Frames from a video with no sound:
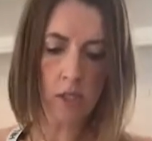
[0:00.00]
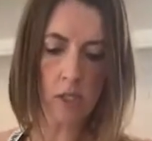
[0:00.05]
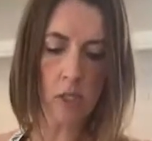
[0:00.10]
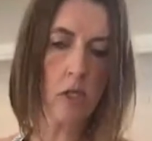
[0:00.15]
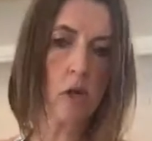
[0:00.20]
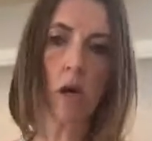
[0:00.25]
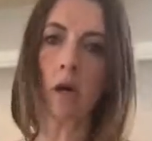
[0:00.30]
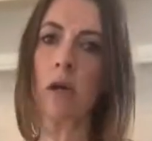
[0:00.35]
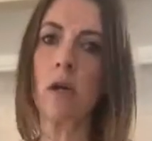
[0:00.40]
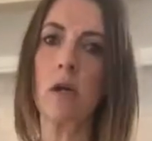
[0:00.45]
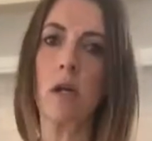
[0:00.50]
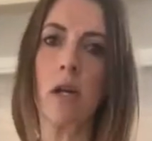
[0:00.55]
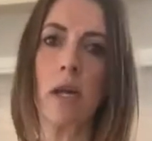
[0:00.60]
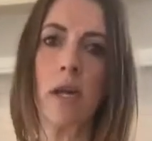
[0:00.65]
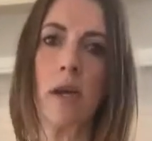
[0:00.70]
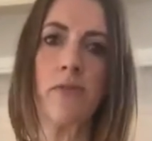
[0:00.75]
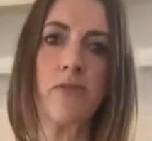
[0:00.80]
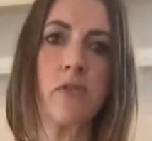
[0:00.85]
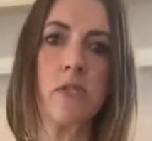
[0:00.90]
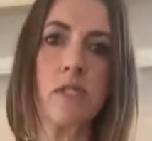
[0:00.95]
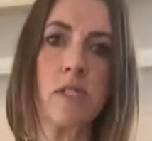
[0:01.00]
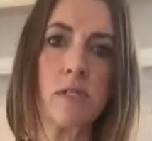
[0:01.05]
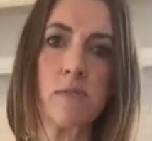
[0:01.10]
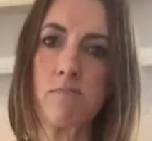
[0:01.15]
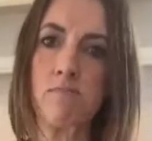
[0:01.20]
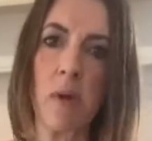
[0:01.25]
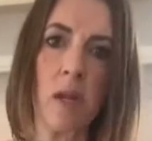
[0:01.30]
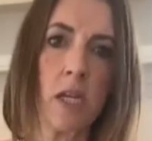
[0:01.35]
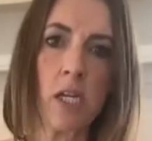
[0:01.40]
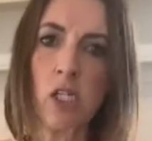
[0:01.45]
Young leaf to
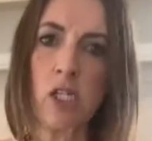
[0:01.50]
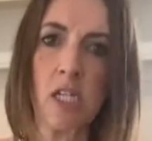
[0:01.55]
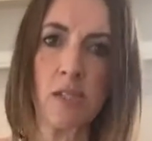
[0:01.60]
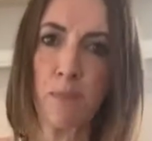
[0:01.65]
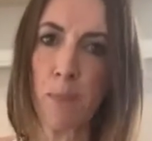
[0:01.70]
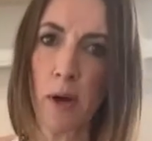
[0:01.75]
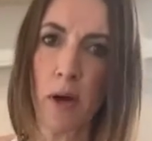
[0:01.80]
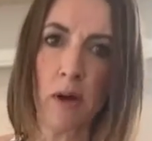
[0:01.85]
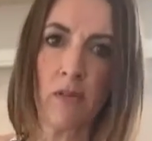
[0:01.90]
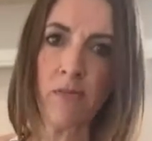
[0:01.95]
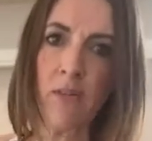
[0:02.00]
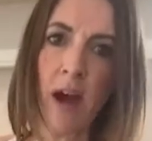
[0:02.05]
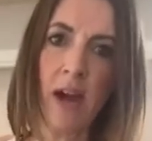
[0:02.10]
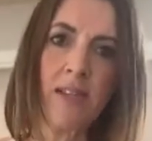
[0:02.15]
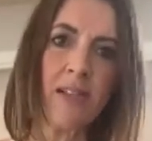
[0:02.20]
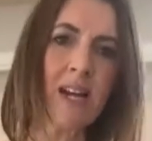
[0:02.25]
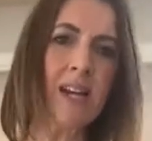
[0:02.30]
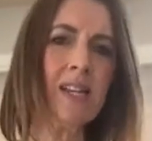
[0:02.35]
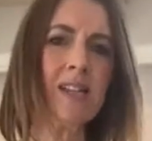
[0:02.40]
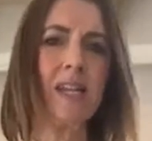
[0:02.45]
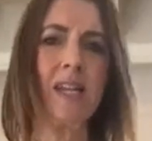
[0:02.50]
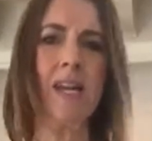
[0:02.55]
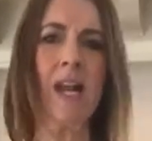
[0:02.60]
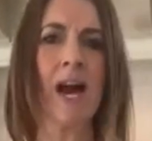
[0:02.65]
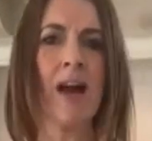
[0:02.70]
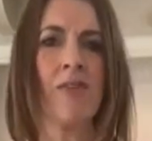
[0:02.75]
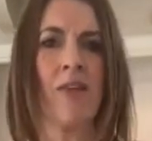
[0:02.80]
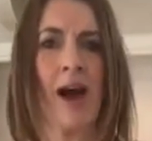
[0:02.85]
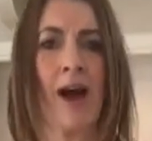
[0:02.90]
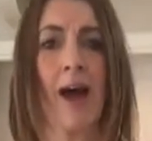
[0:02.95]
spinach is perfect. Anything
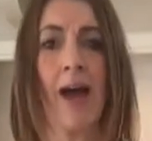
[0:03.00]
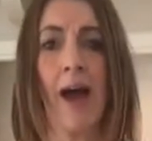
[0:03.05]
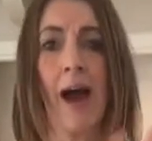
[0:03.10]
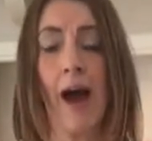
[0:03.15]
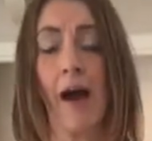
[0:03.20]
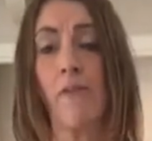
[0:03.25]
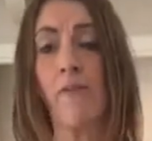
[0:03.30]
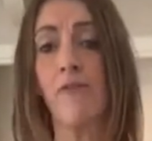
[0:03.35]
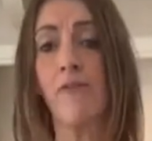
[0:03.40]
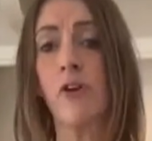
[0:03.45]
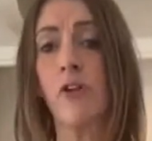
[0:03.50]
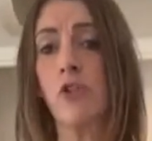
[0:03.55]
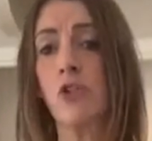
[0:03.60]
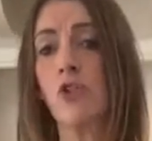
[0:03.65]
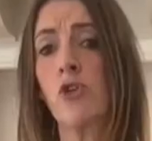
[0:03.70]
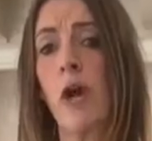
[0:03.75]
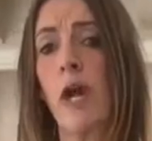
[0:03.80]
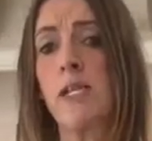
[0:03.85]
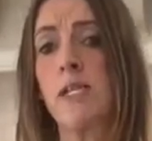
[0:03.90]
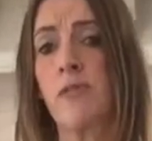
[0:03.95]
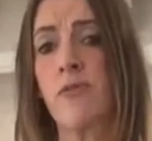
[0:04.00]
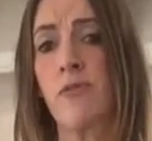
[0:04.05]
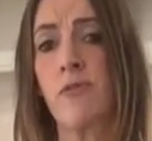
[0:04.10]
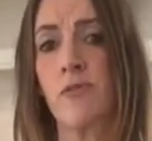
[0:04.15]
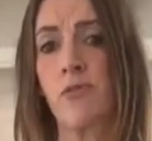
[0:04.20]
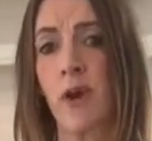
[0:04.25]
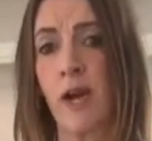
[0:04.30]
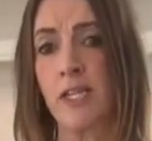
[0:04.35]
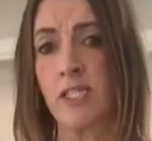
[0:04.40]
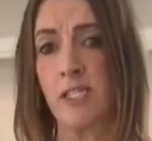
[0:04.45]
like that. Have fun. Try
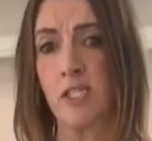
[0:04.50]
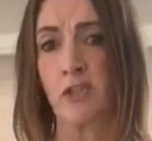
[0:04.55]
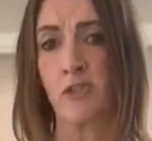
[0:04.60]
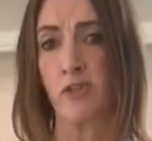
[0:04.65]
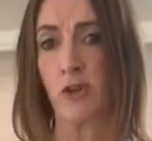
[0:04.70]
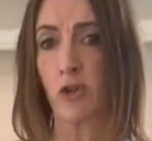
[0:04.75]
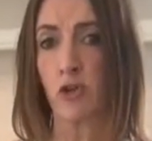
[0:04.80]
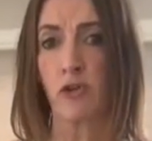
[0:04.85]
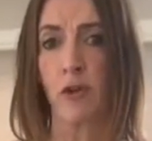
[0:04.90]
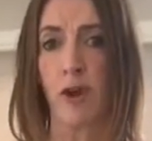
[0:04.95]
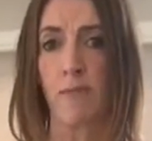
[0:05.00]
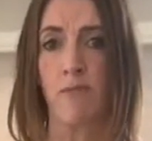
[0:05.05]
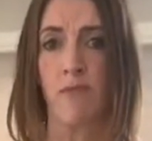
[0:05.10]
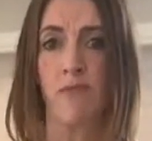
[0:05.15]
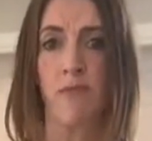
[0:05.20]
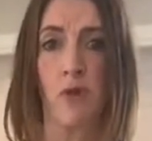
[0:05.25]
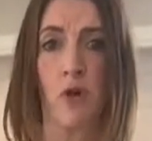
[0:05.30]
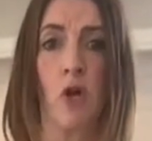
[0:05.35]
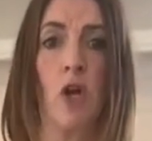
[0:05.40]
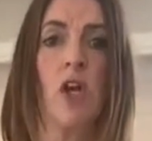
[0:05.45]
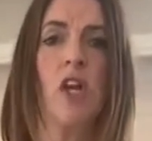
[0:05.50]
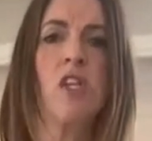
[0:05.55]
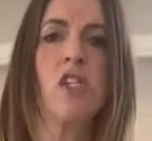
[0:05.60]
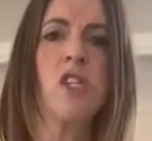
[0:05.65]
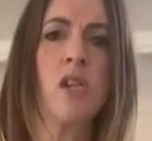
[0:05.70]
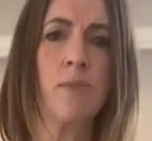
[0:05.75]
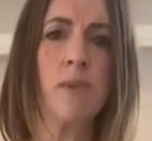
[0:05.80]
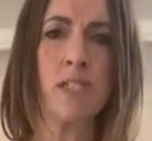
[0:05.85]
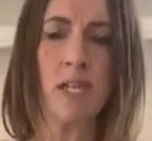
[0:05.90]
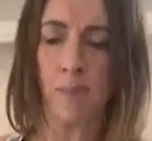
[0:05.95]
different varieties you've not tried before.
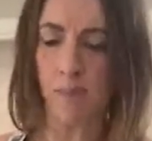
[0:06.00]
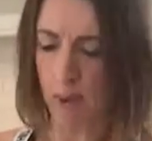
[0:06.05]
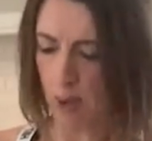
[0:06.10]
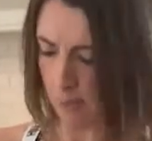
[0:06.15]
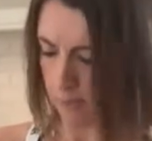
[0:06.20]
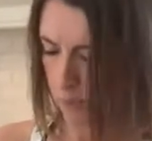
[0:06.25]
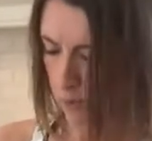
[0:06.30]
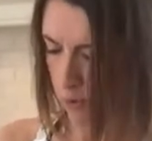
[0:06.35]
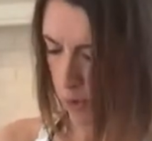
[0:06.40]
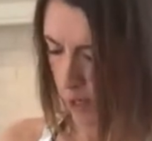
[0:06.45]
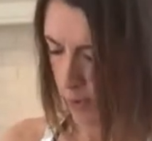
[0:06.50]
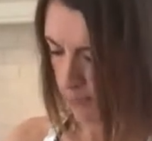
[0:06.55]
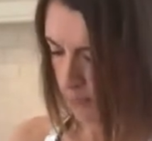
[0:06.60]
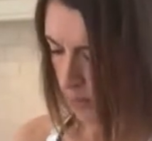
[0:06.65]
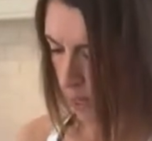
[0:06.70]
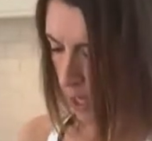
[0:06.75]
Some are dead peppery.